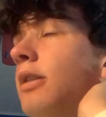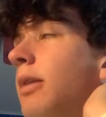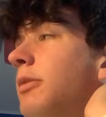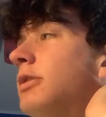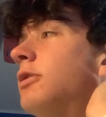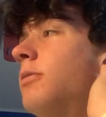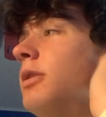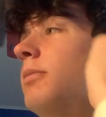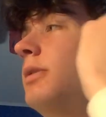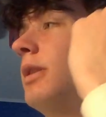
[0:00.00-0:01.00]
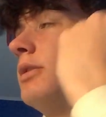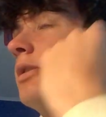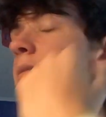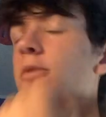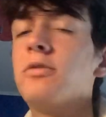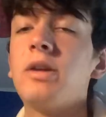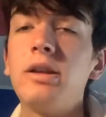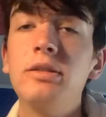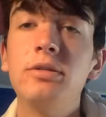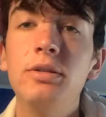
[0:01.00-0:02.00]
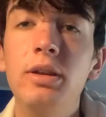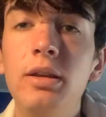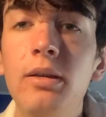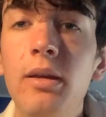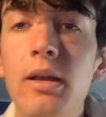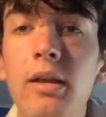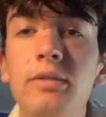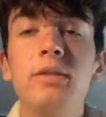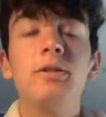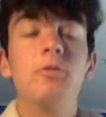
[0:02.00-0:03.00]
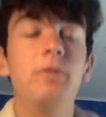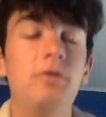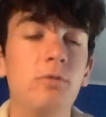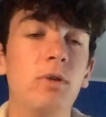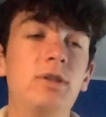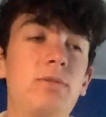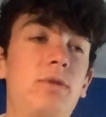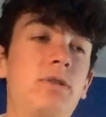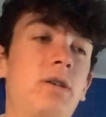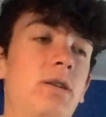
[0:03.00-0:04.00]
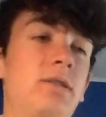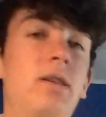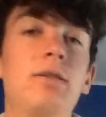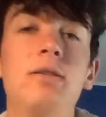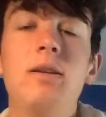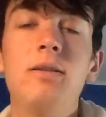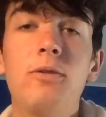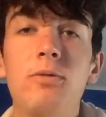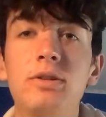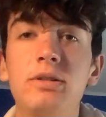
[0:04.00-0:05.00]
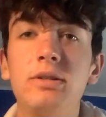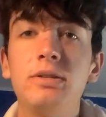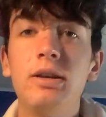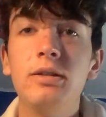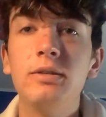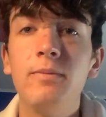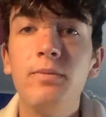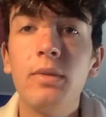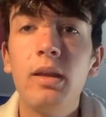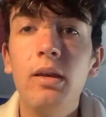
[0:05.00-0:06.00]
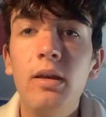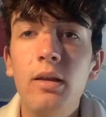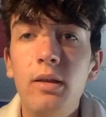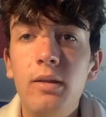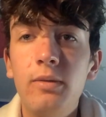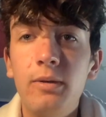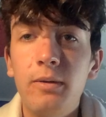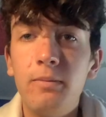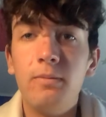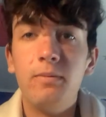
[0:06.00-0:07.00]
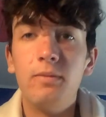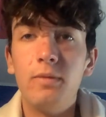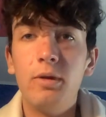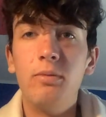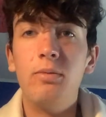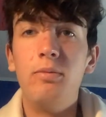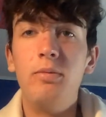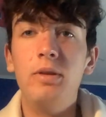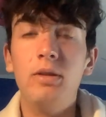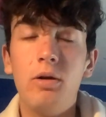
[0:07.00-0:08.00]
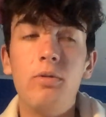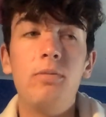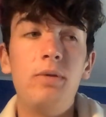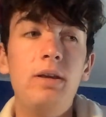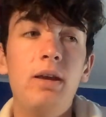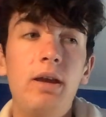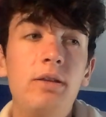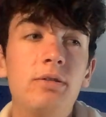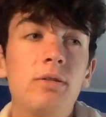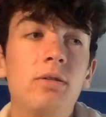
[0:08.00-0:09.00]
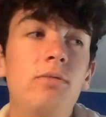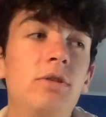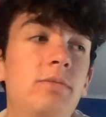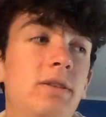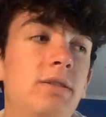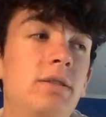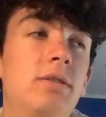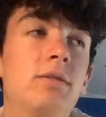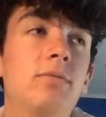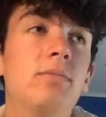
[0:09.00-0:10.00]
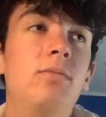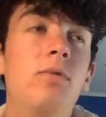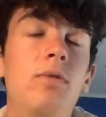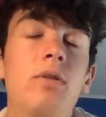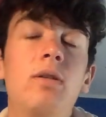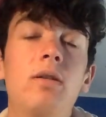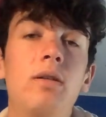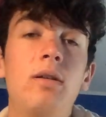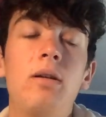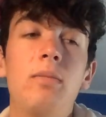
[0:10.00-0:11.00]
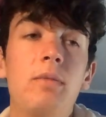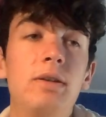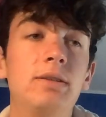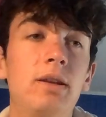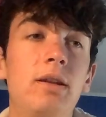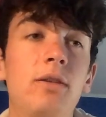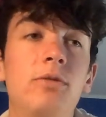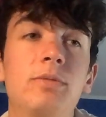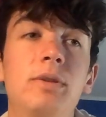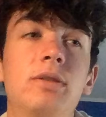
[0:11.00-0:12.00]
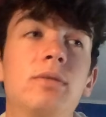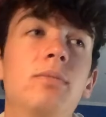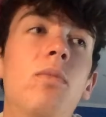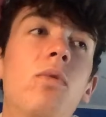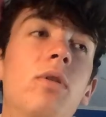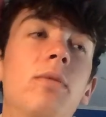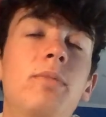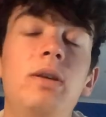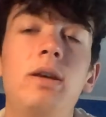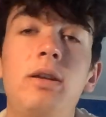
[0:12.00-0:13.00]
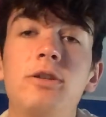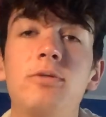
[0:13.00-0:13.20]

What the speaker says: I misinterpreted the pH scale. The correct answer D said there will be too much H plus ions, and it's in the question it says that there will be lower pH, which means it's more acidic, which means more pH.